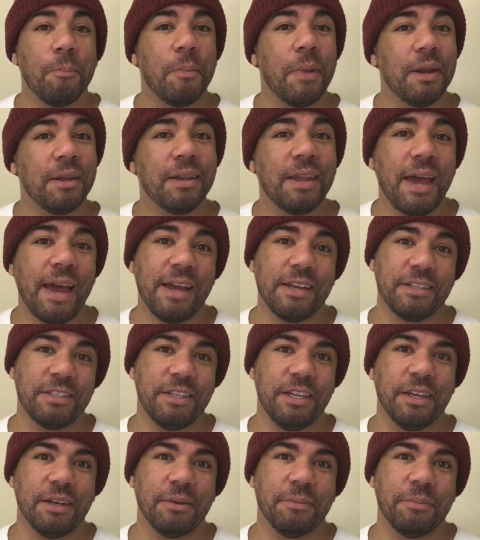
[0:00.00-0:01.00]
last
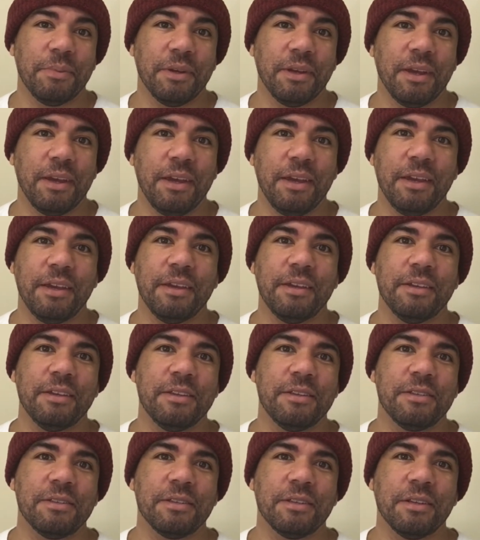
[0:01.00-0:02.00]
tip
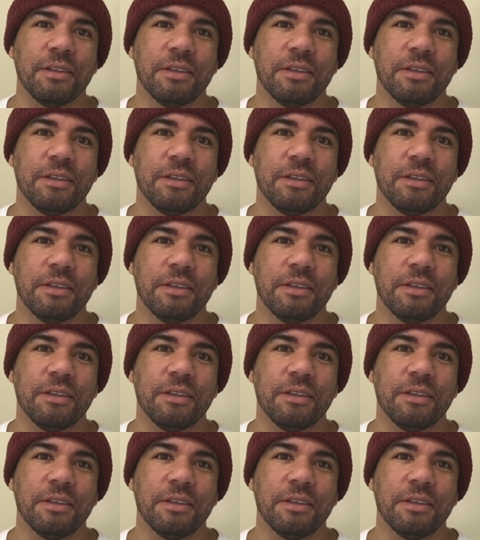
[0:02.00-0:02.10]
is